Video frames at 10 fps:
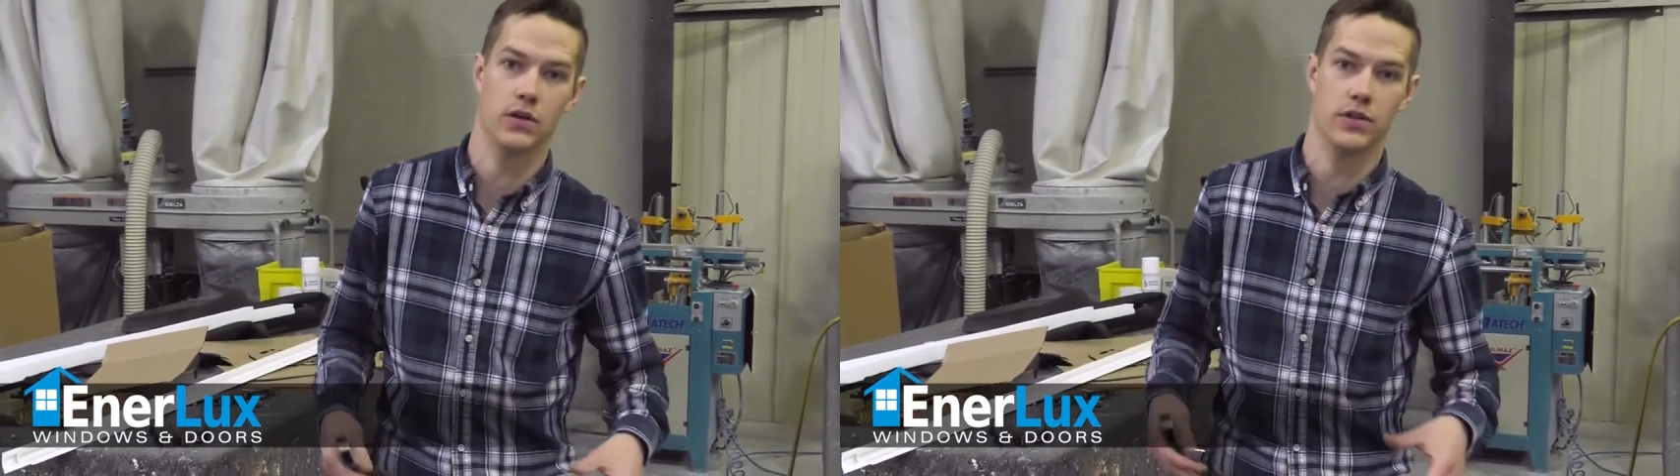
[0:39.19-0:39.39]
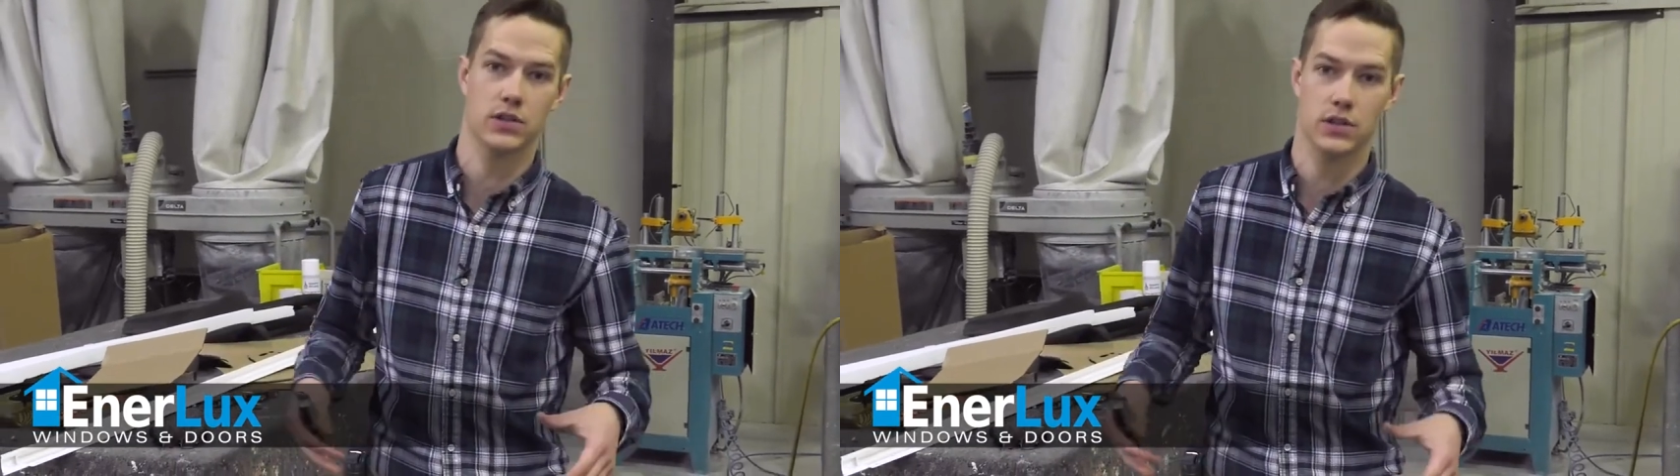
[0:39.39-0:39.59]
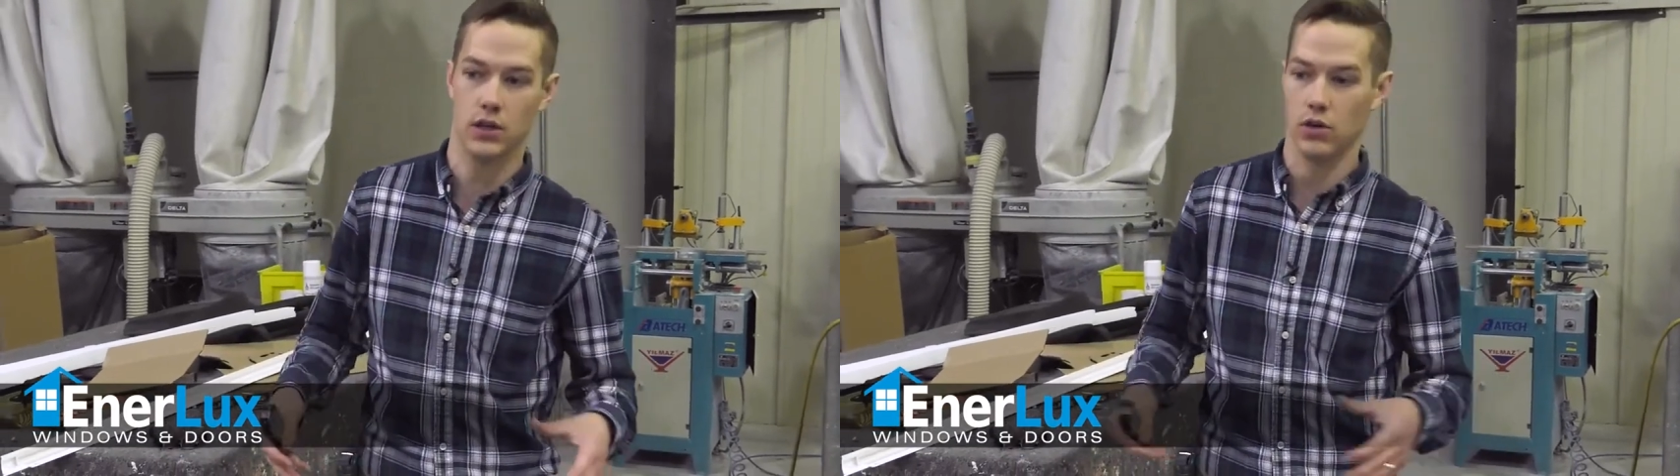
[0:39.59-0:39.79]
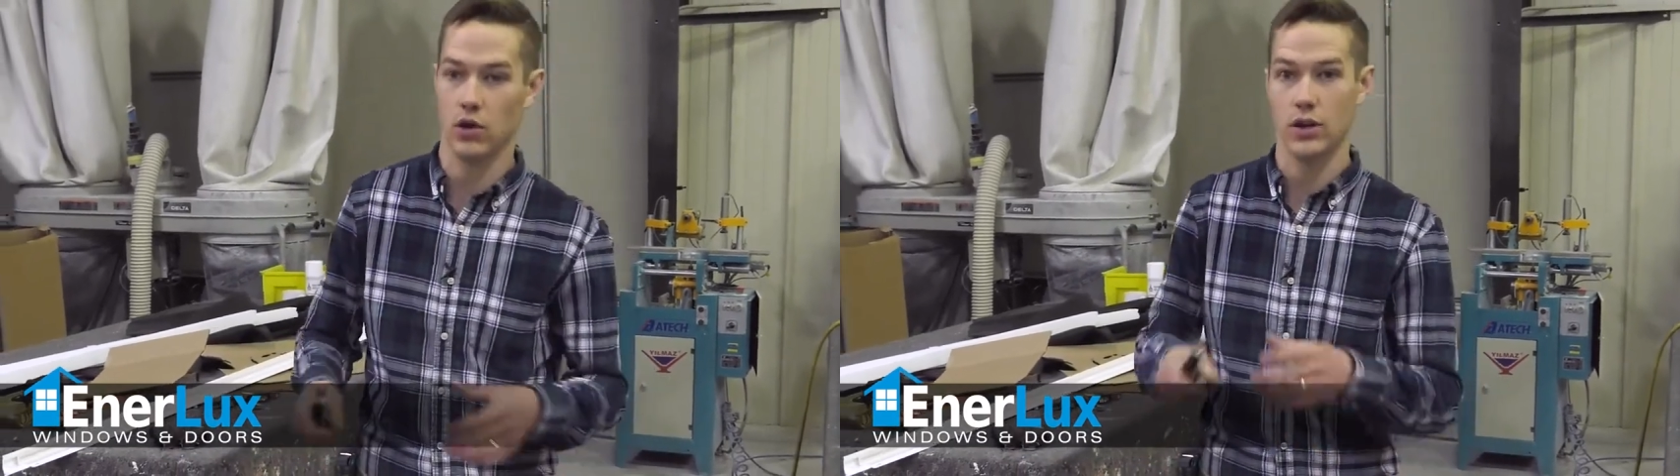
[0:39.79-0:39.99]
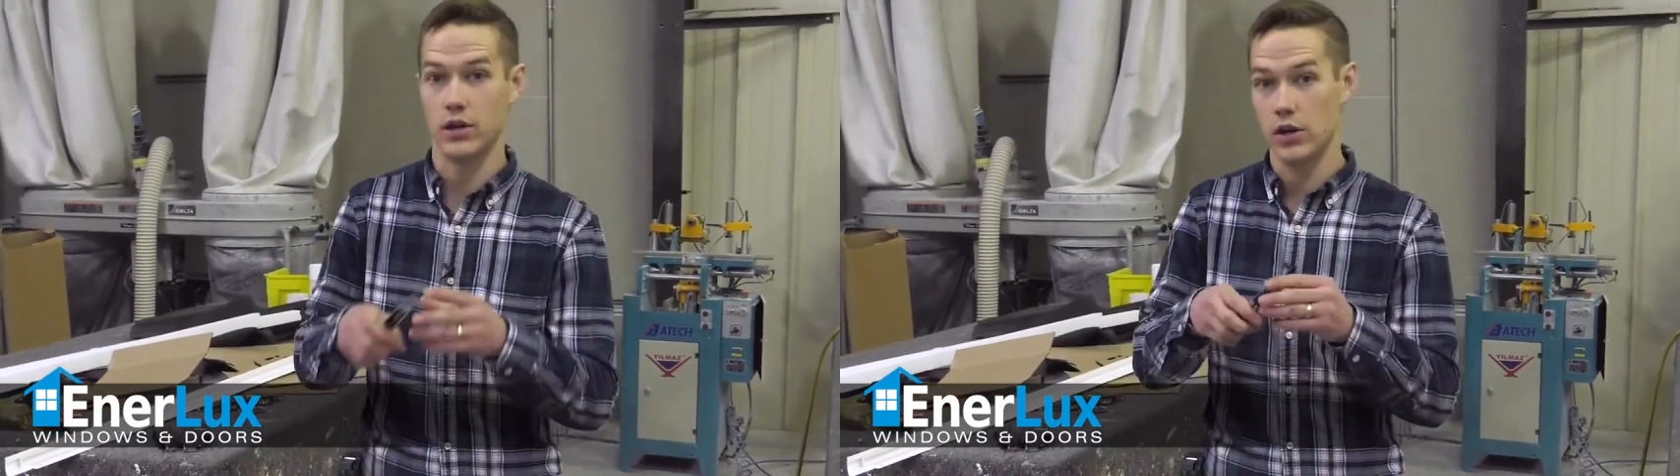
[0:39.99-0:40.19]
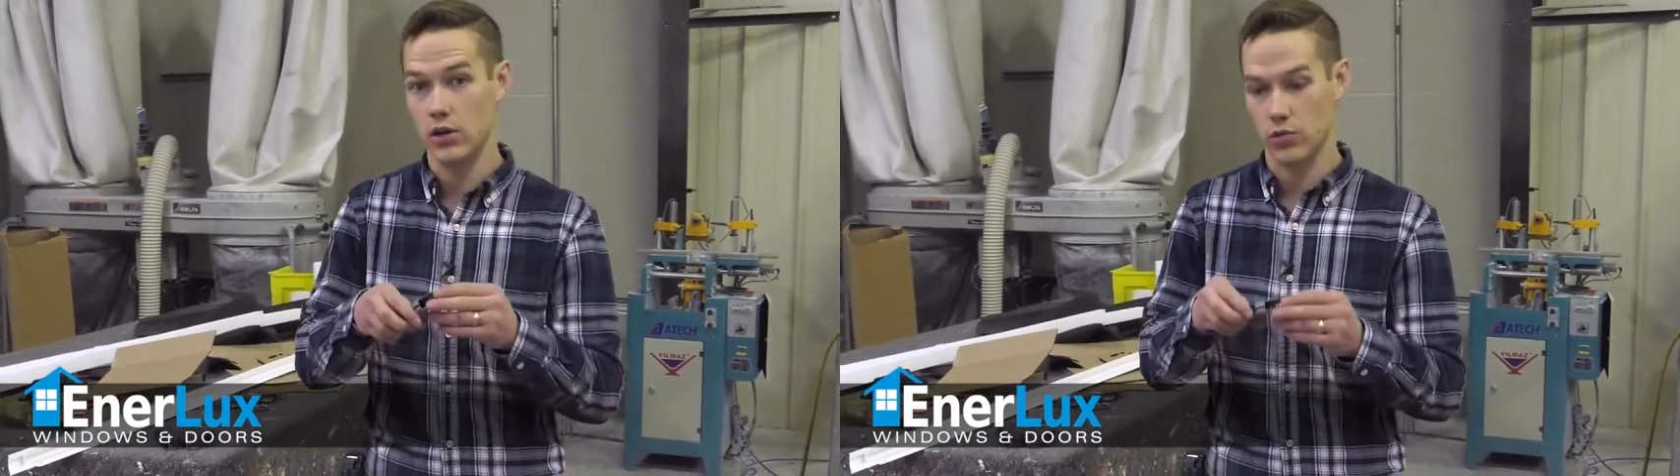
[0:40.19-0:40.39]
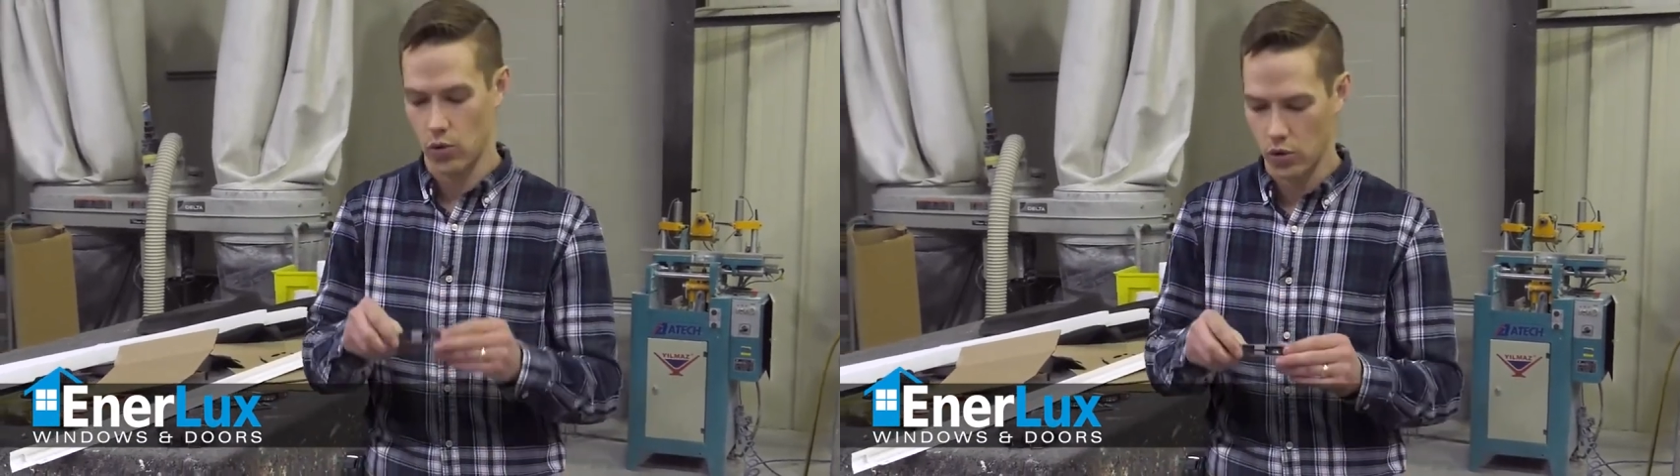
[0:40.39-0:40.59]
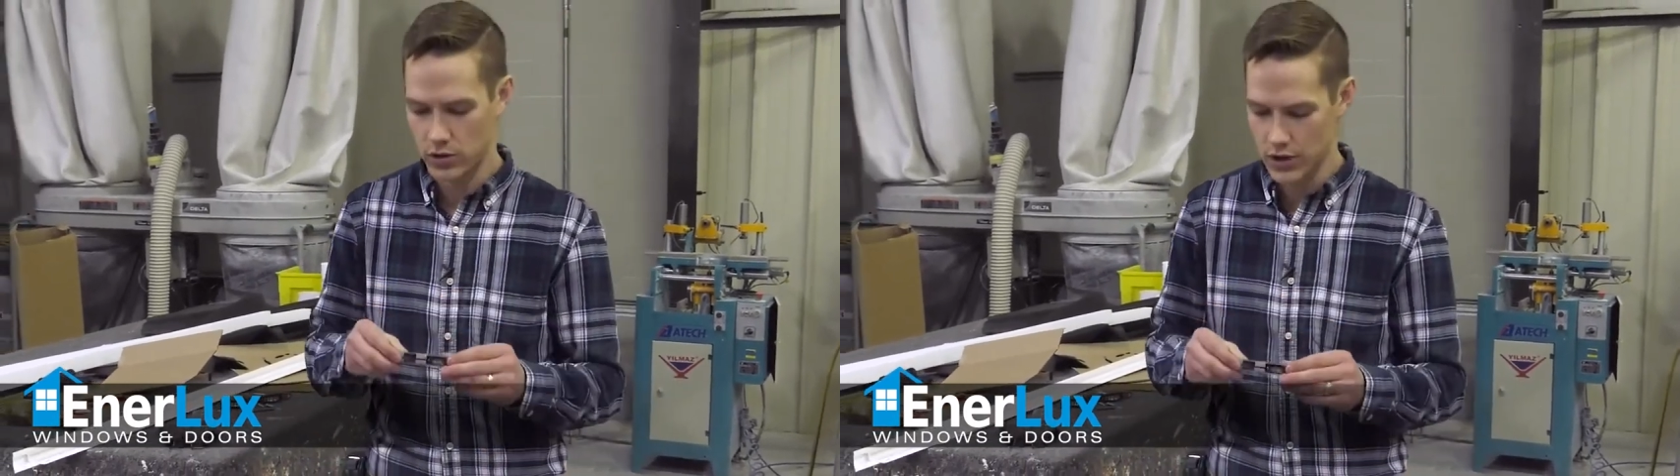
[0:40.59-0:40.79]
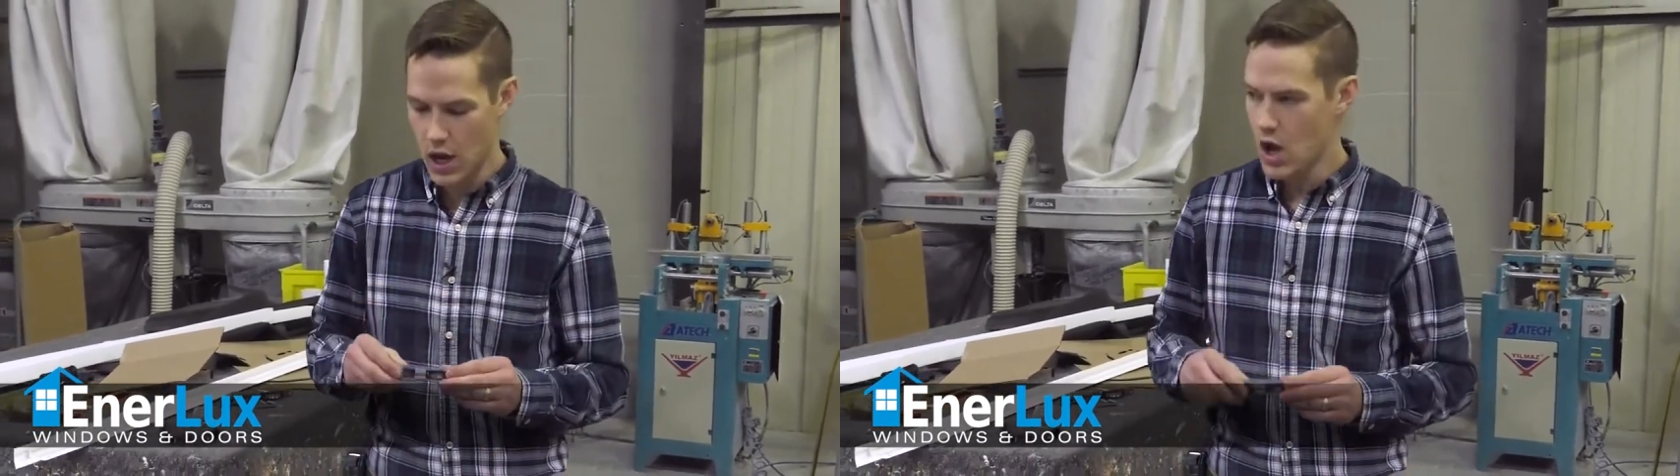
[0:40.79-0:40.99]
on the sill near the rollers.